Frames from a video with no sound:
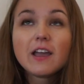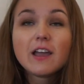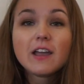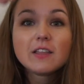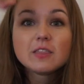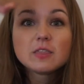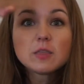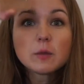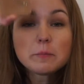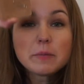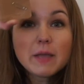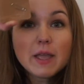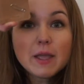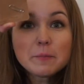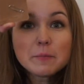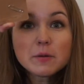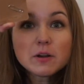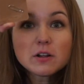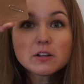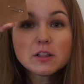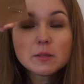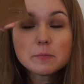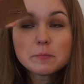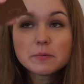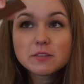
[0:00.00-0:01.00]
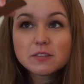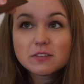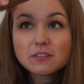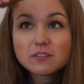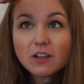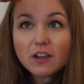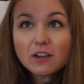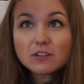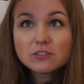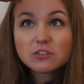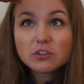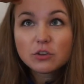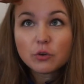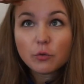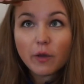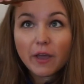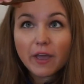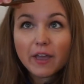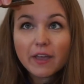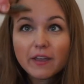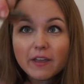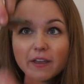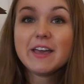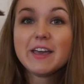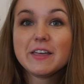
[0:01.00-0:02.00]
the paper clip is stuck to
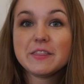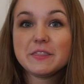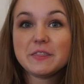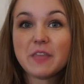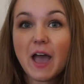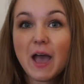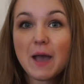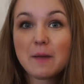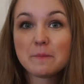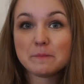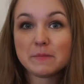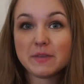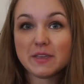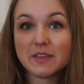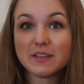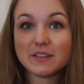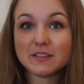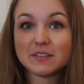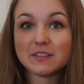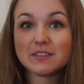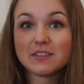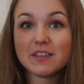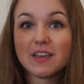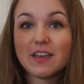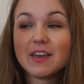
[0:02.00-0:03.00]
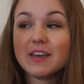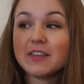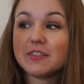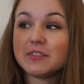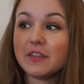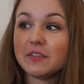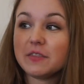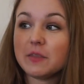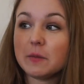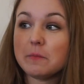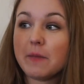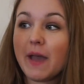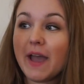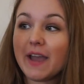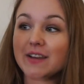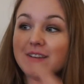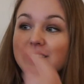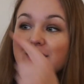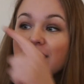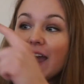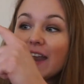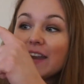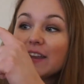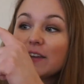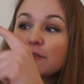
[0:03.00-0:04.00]
it. That means that the
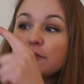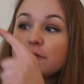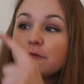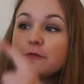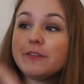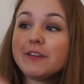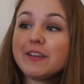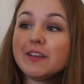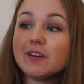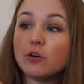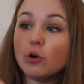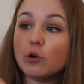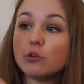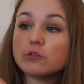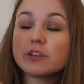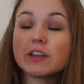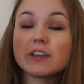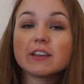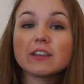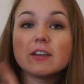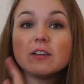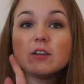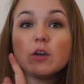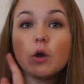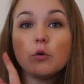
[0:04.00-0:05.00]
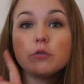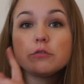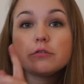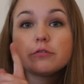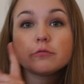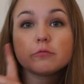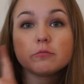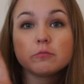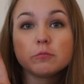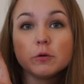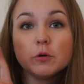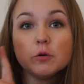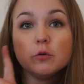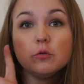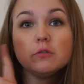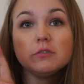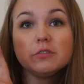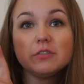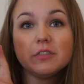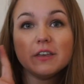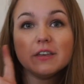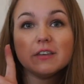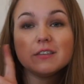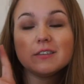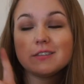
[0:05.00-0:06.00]
magnetic field can go through
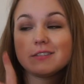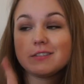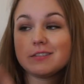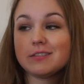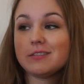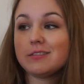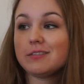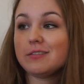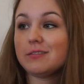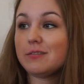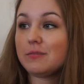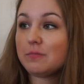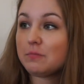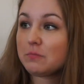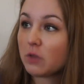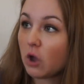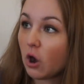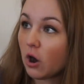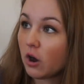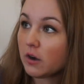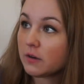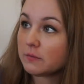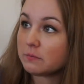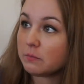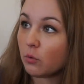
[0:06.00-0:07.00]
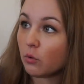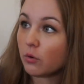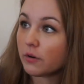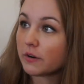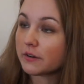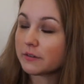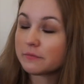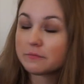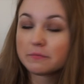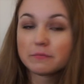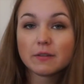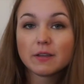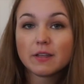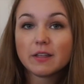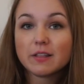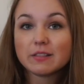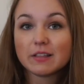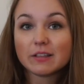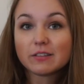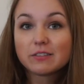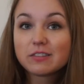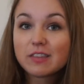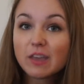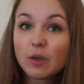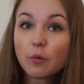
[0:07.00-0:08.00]
this cardboard.
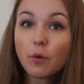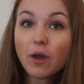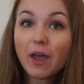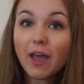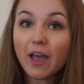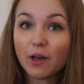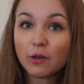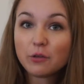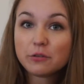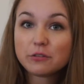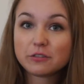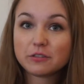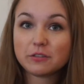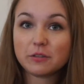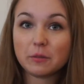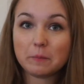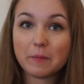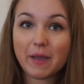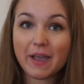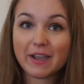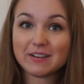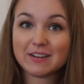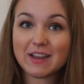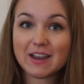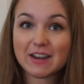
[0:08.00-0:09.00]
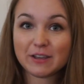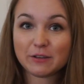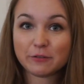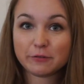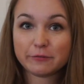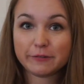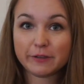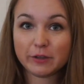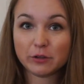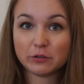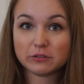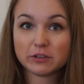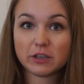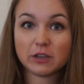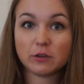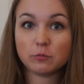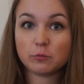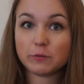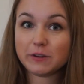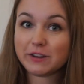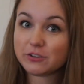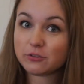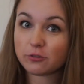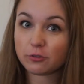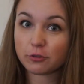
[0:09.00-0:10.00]
Let's see what else the magnetic field can
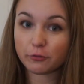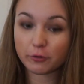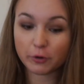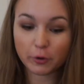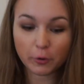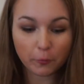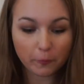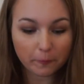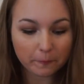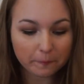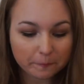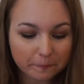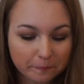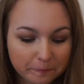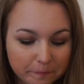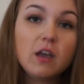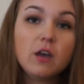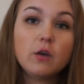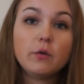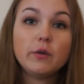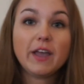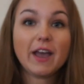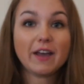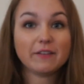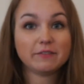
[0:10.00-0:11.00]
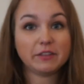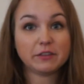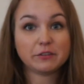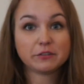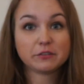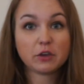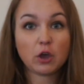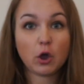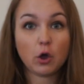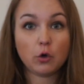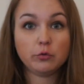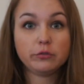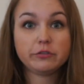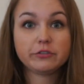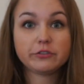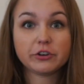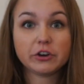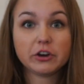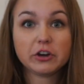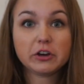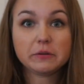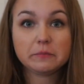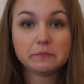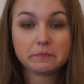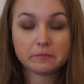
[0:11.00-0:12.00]
reach through. We have this
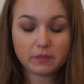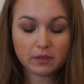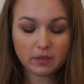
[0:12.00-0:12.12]
coaster.